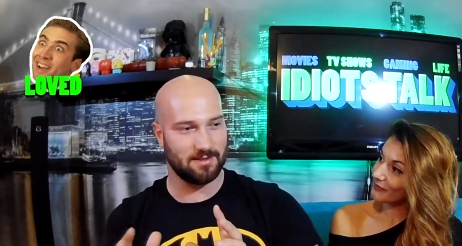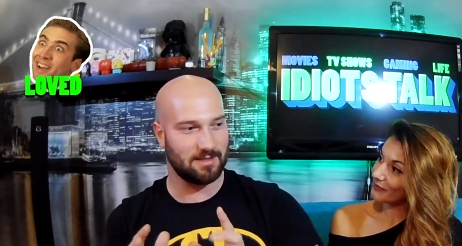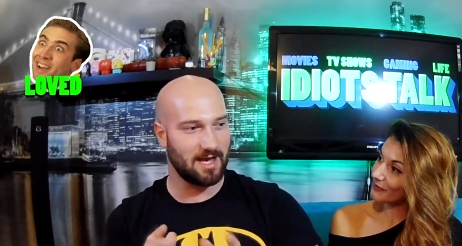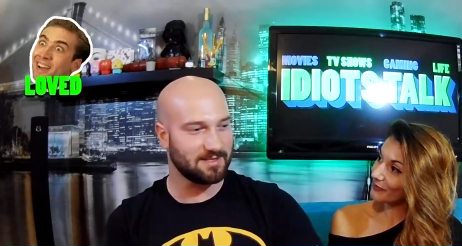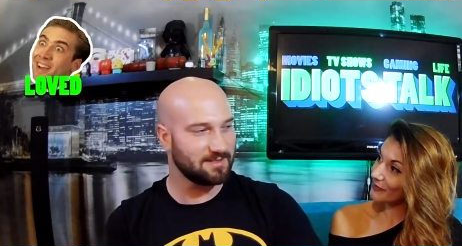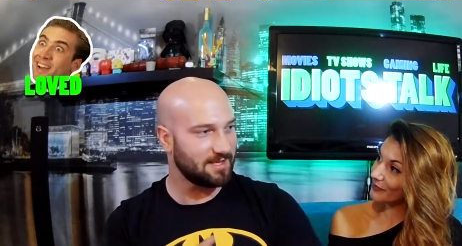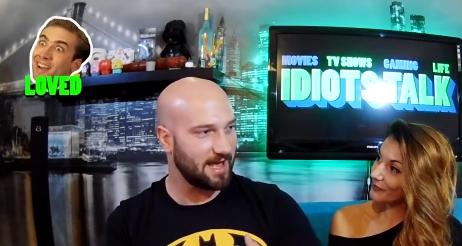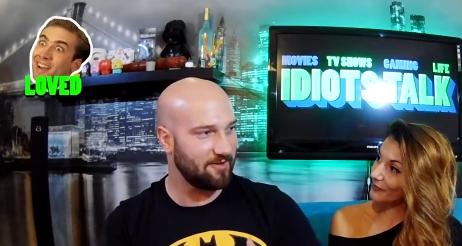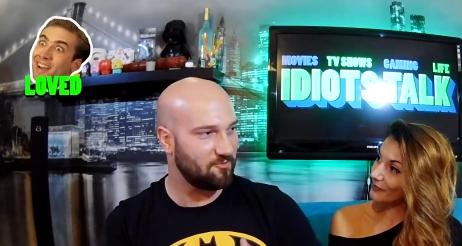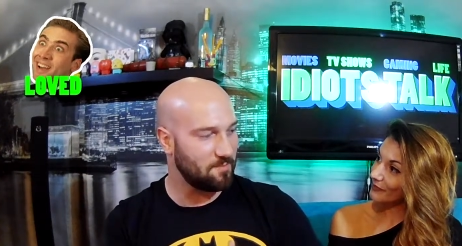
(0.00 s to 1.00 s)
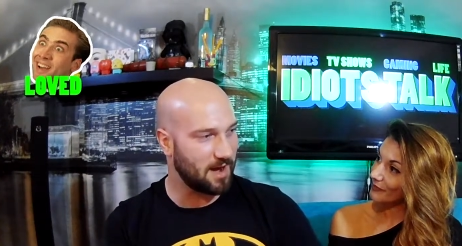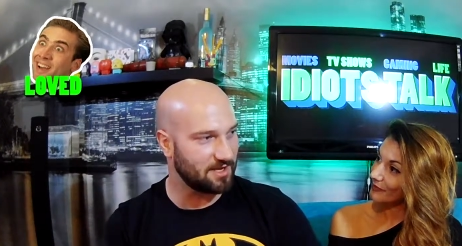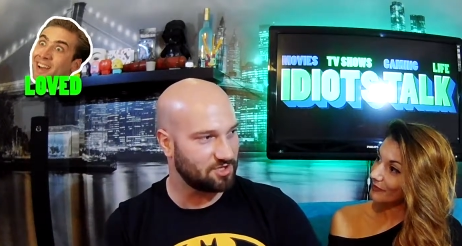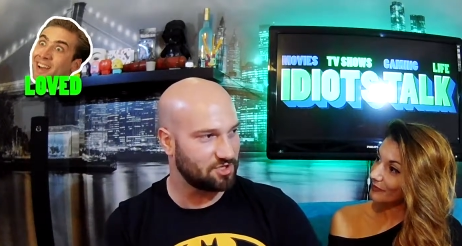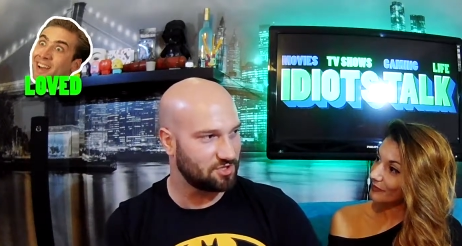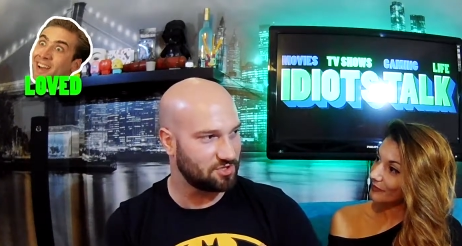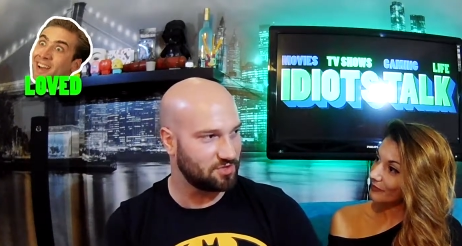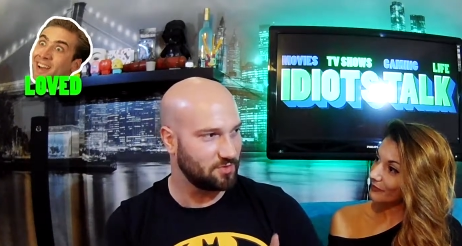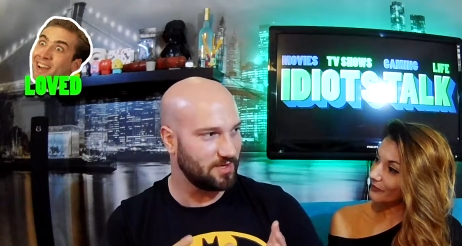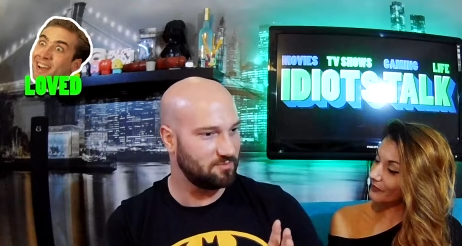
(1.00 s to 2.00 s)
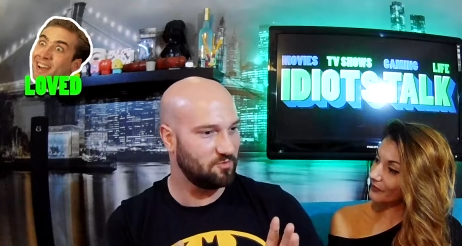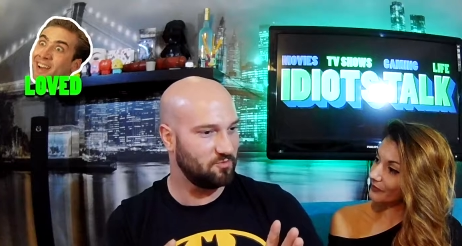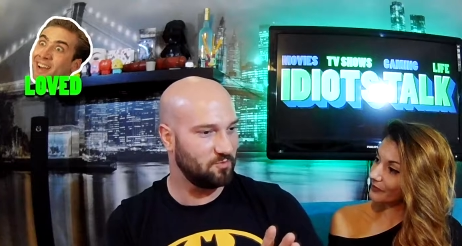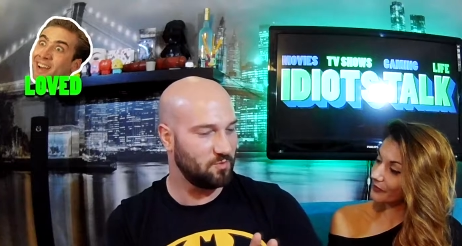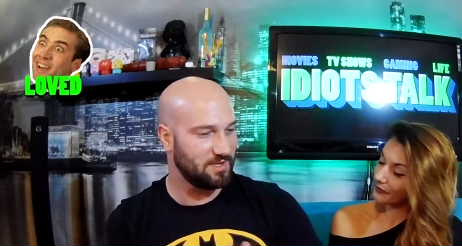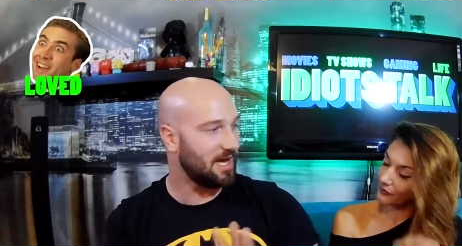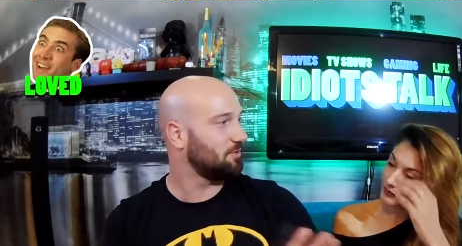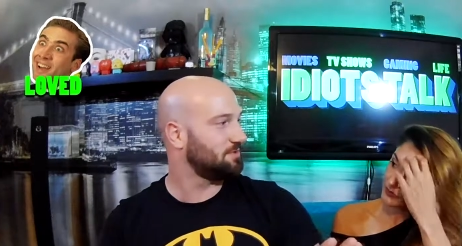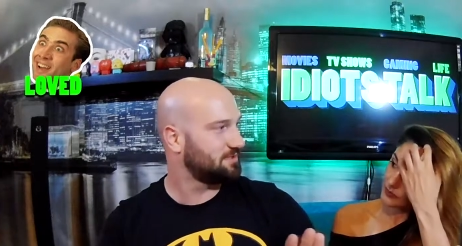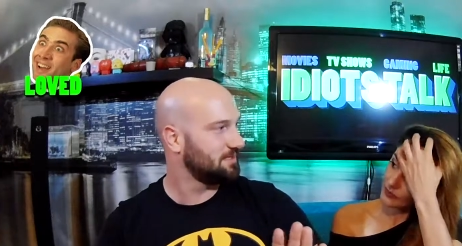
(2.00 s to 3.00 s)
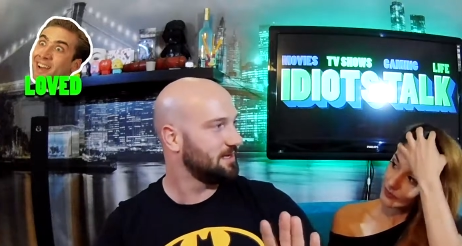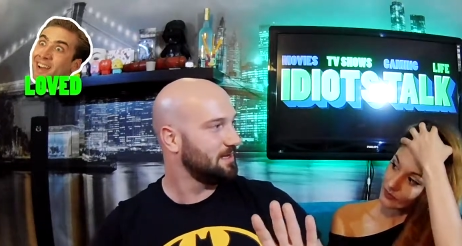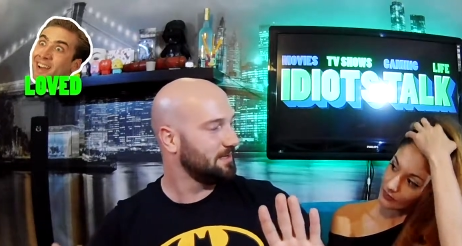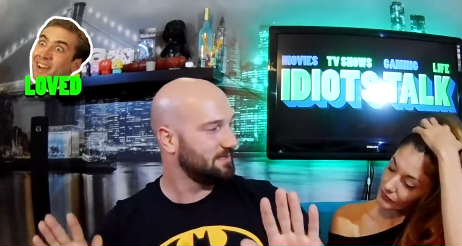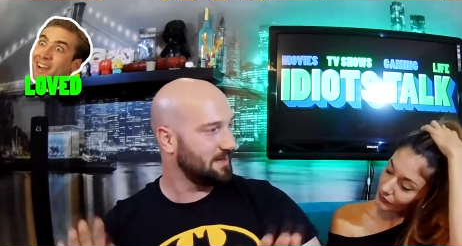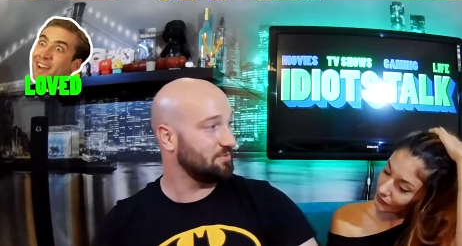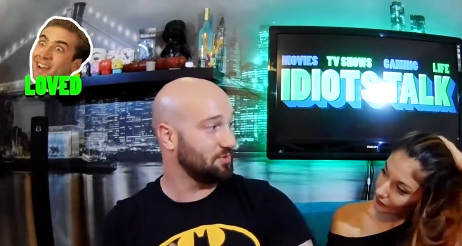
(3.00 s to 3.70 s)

Speaker 1: doesn't have much to it without them